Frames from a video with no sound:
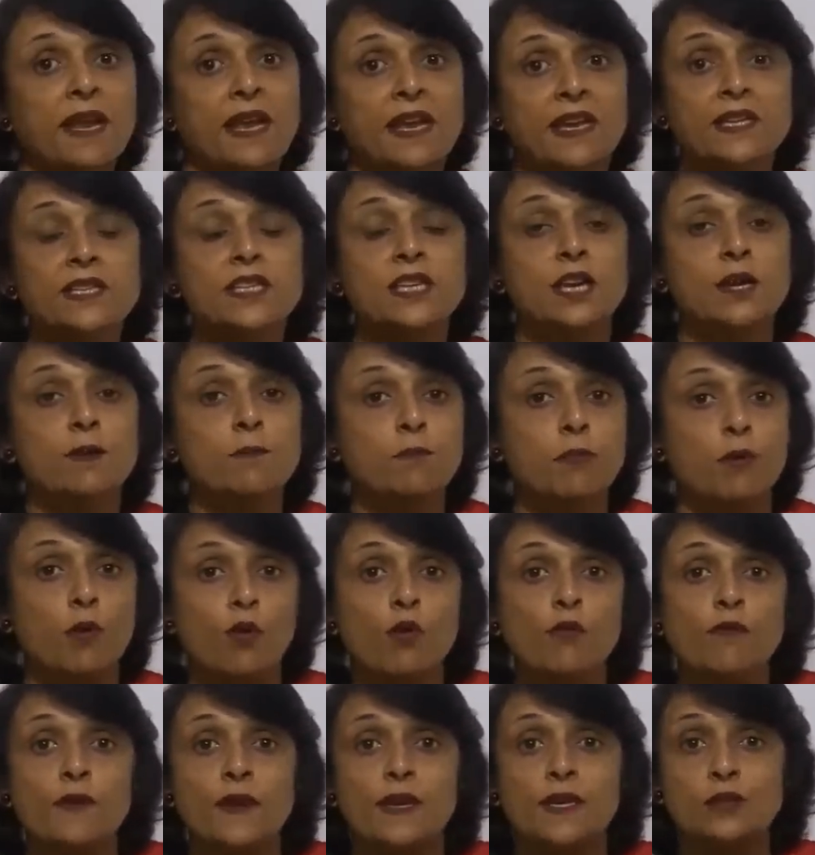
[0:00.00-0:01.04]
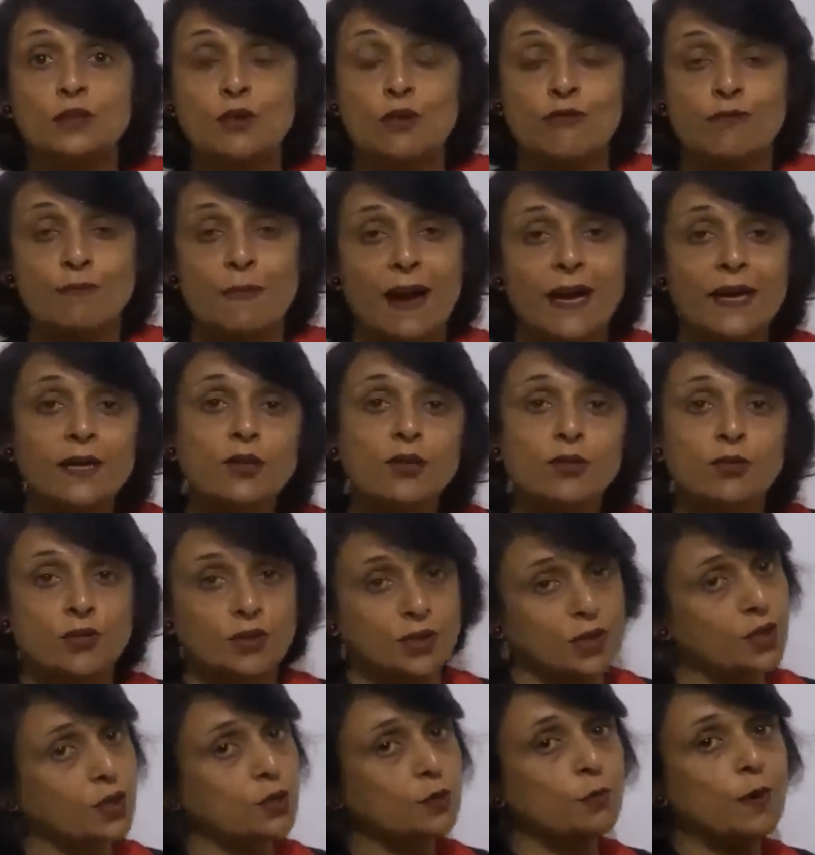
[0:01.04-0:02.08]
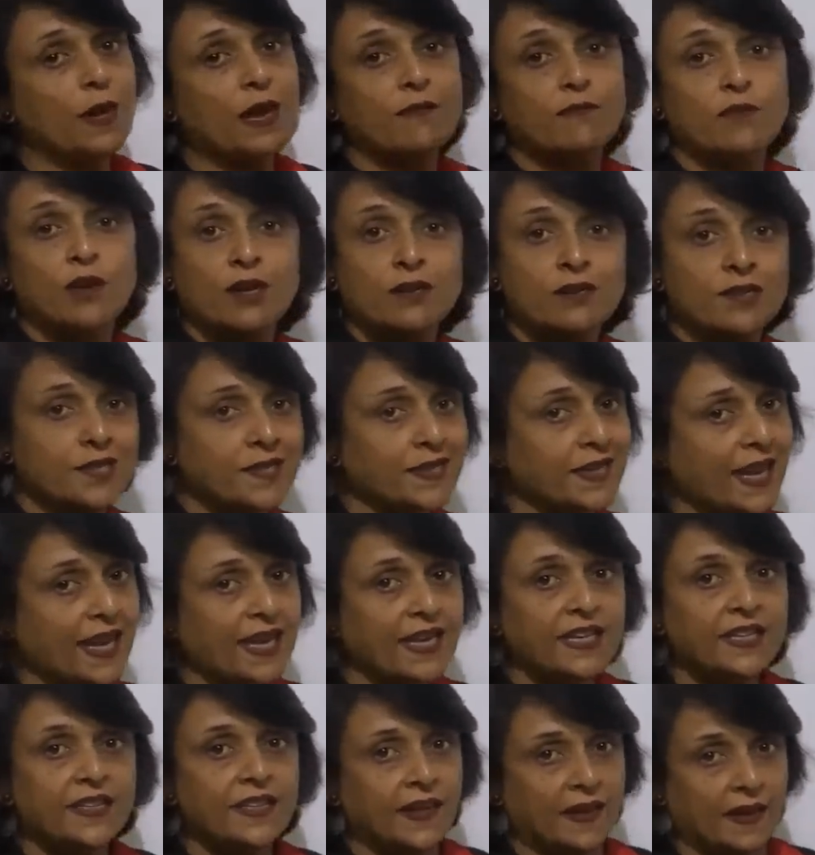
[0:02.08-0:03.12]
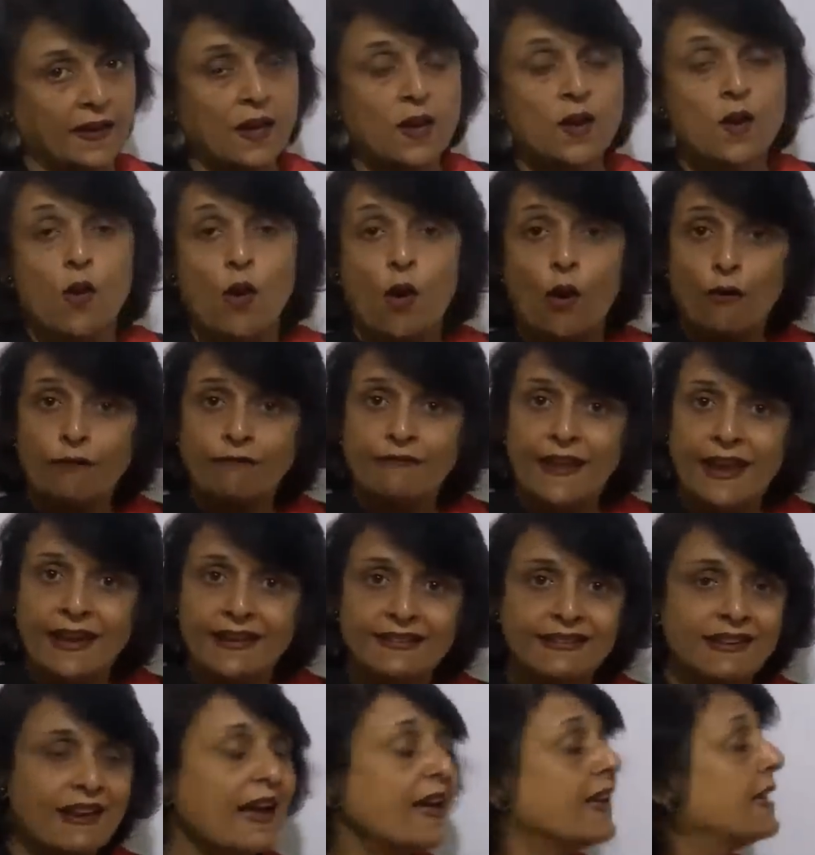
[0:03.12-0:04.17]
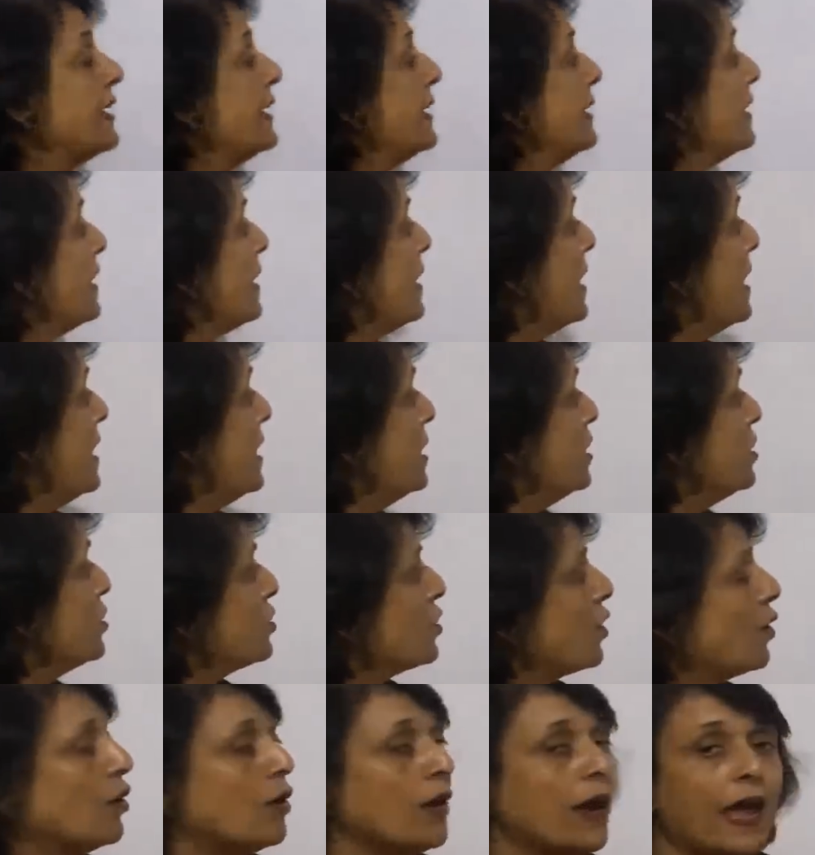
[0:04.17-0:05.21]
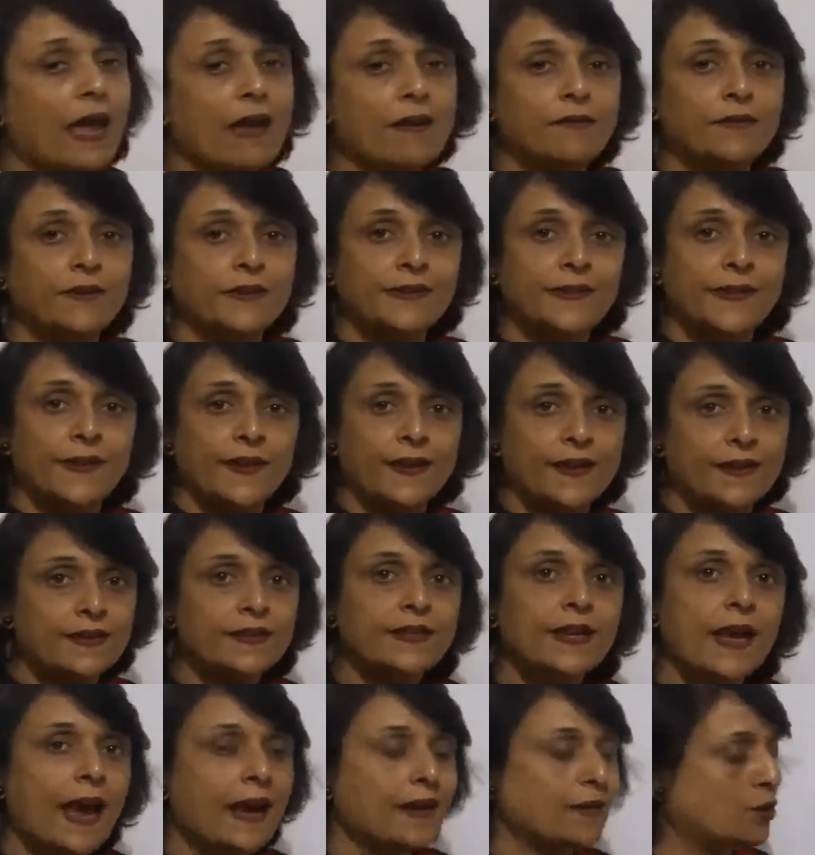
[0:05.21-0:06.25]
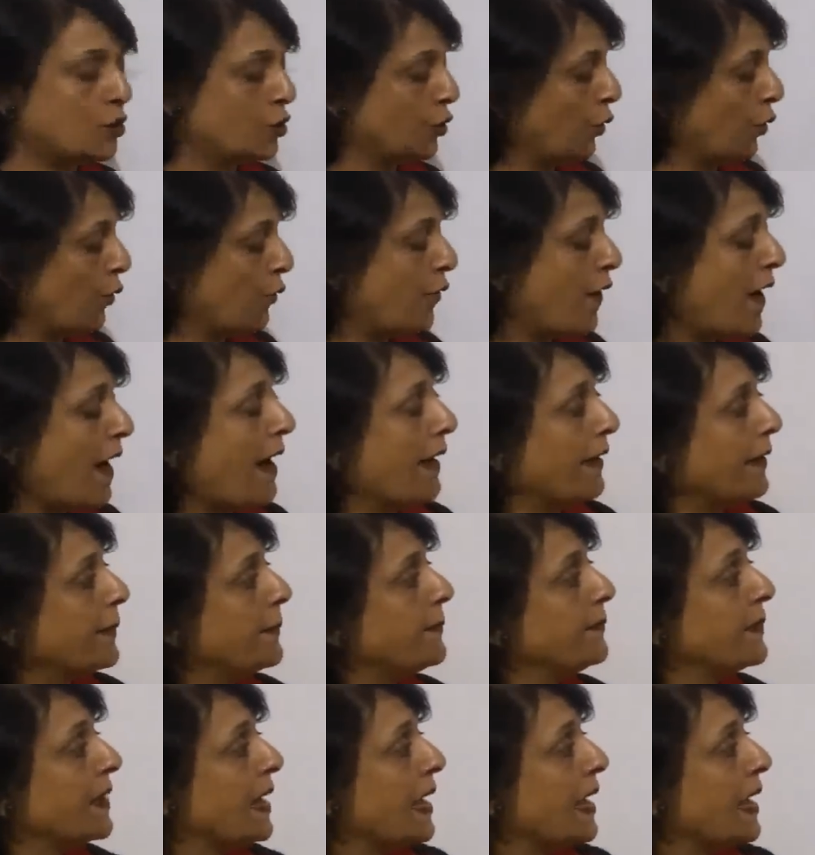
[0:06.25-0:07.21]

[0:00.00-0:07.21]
place in prophase of mitosis, we have not seen anything of that kind. So everything intact so far.